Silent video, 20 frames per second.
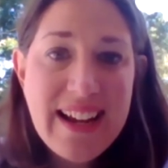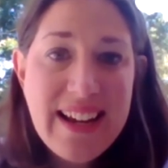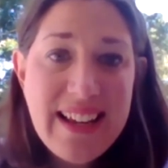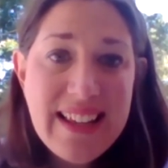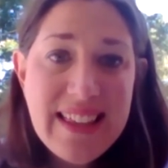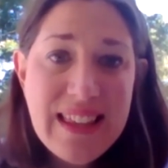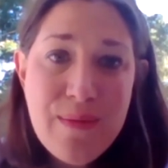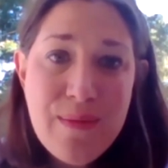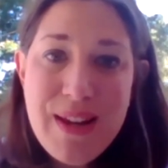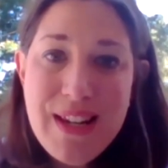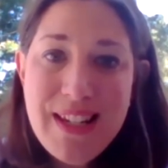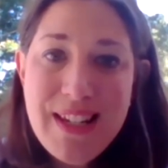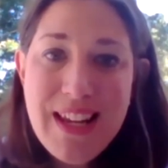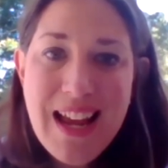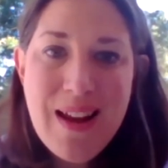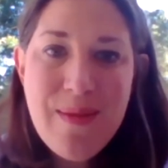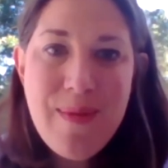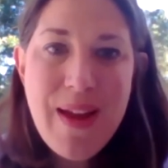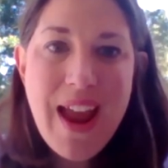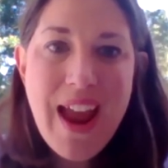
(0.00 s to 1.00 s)
in the
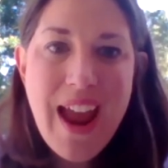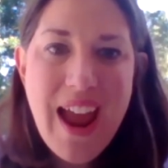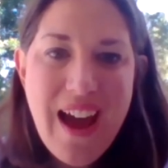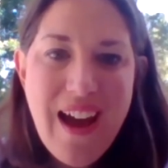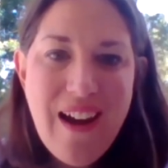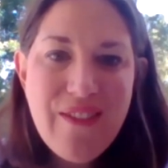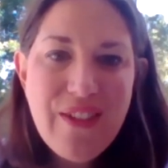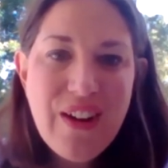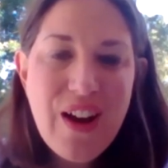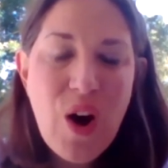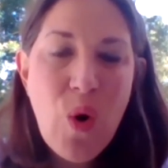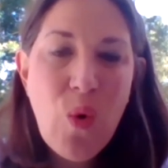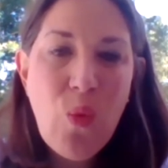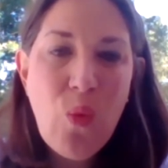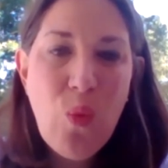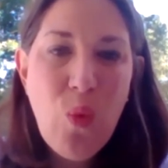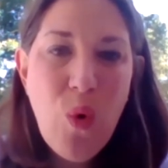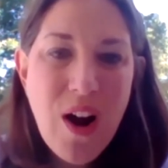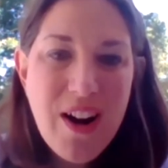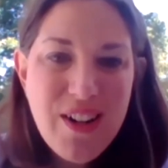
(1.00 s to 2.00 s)
meantime, have a
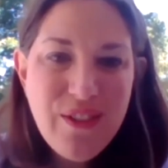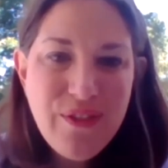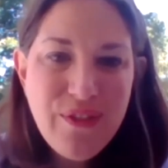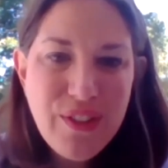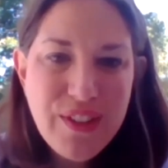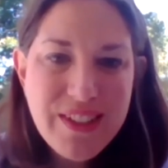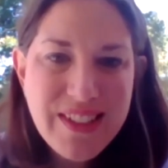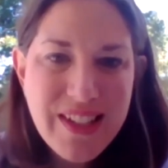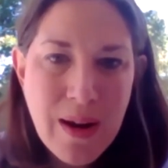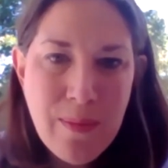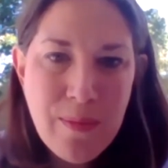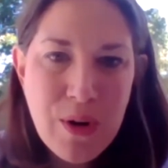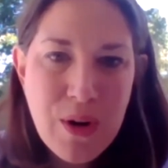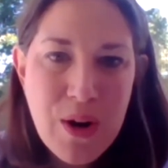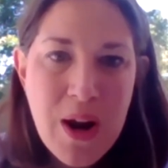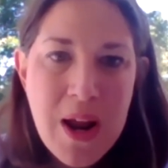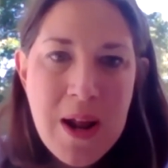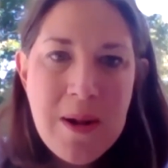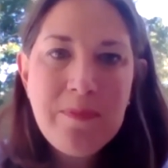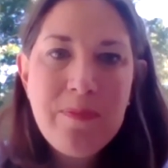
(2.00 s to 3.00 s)
wonderful
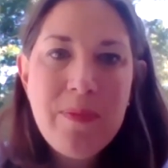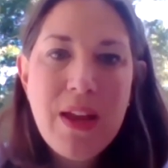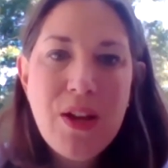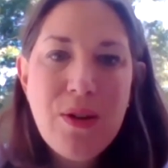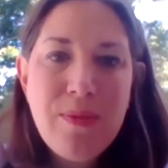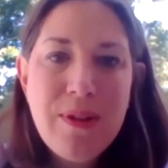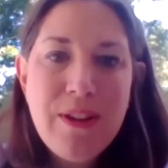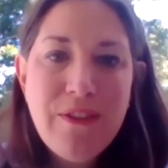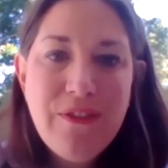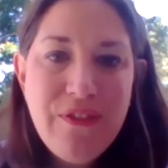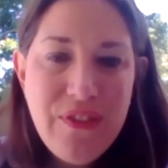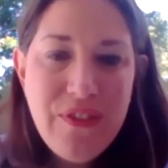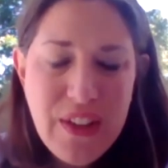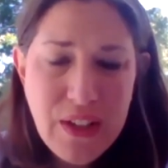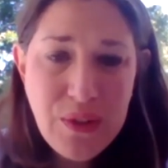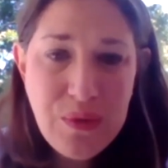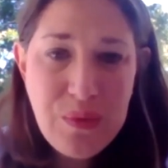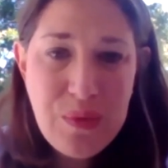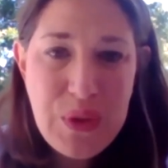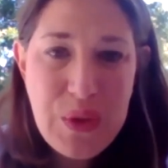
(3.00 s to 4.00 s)
summer. May you be
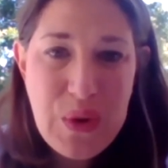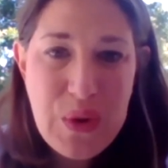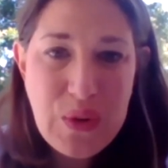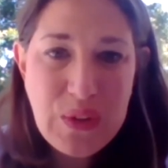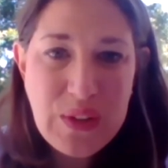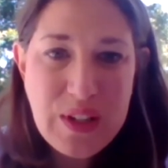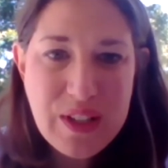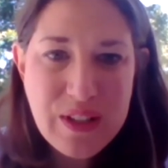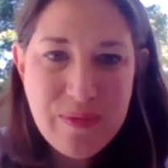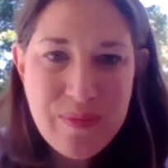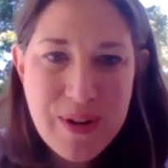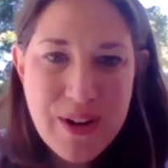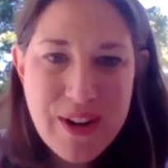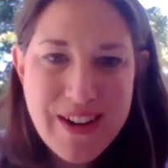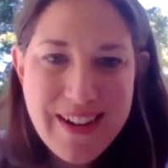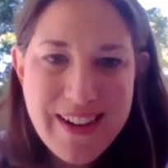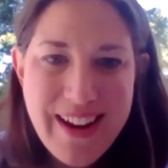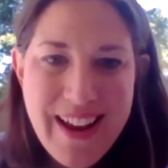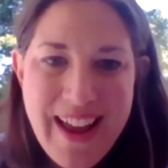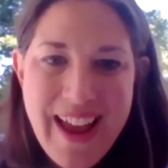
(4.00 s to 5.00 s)
filled with the Holy
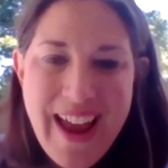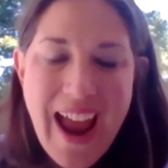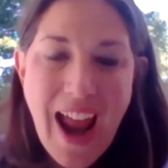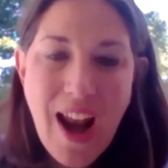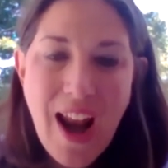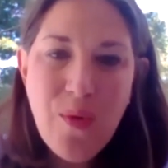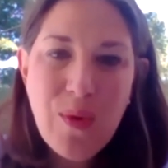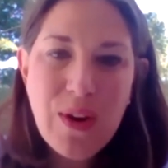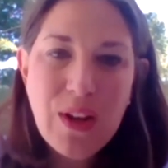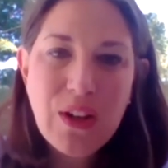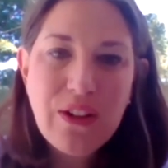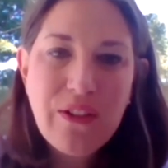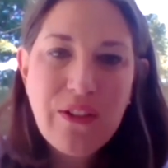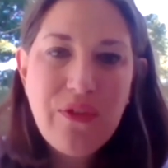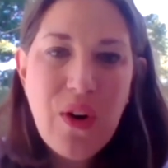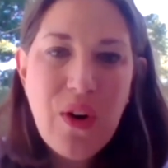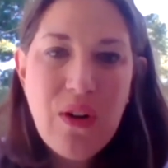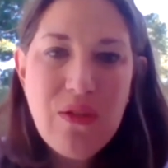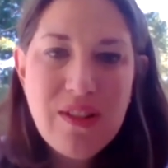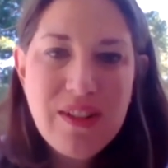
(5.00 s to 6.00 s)
Spirit, and we look
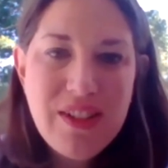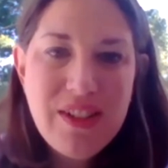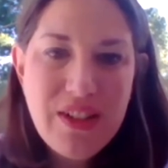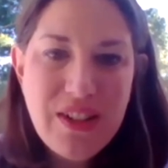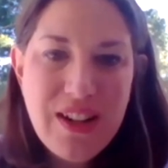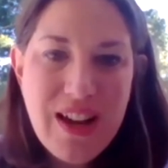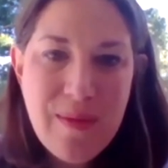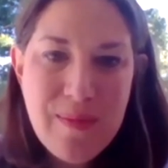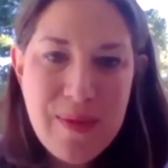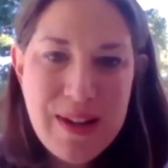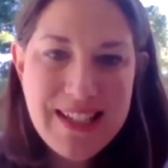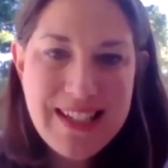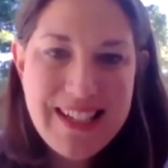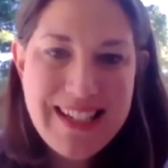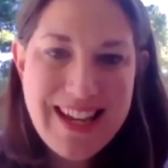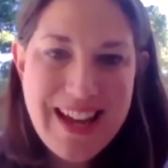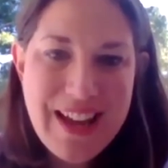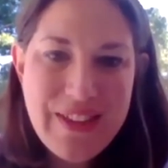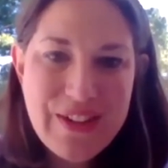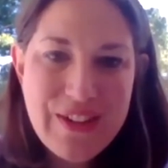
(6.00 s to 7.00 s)
forward to coming
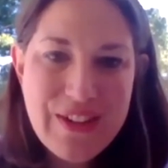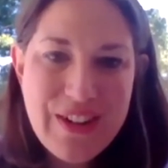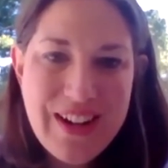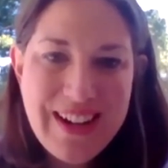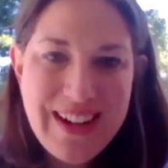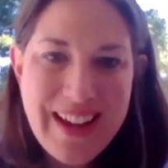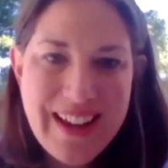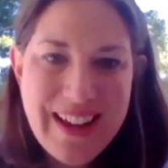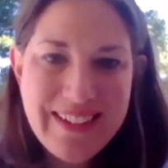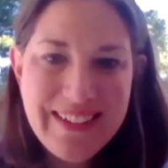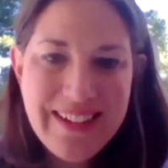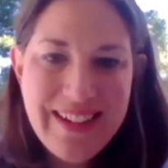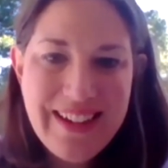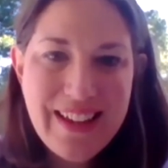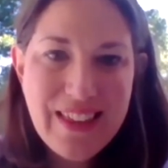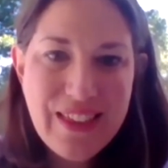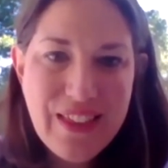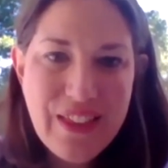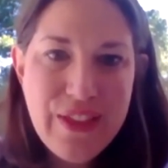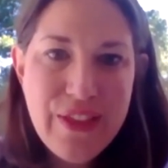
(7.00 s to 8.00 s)
together again
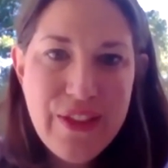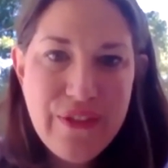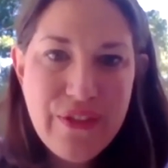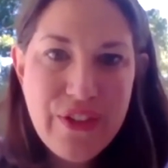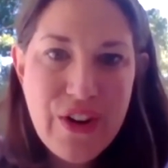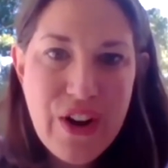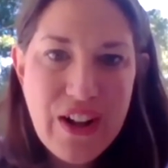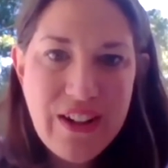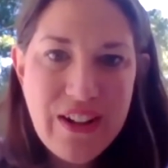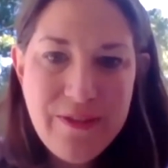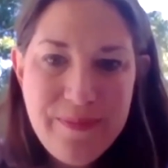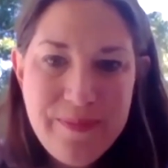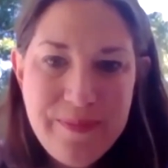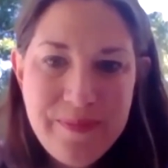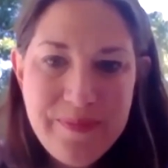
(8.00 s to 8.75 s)
in the fall.